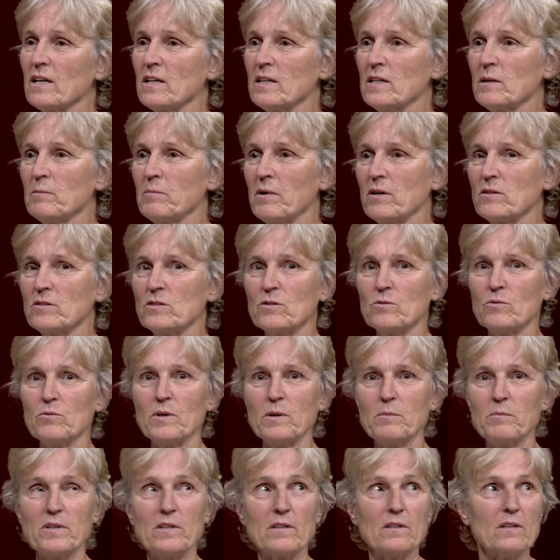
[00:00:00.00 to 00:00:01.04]
About the
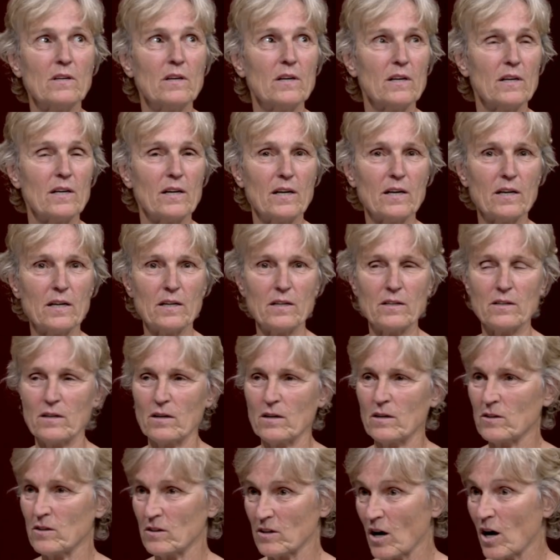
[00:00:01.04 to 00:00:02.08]
women in
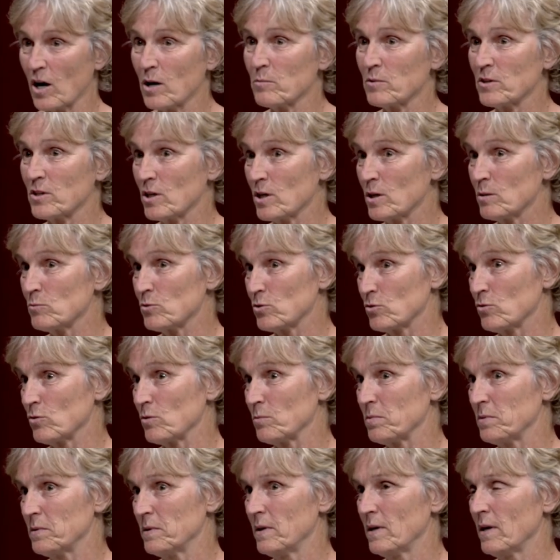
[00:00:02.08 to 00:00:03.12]
the Arm in Arm group,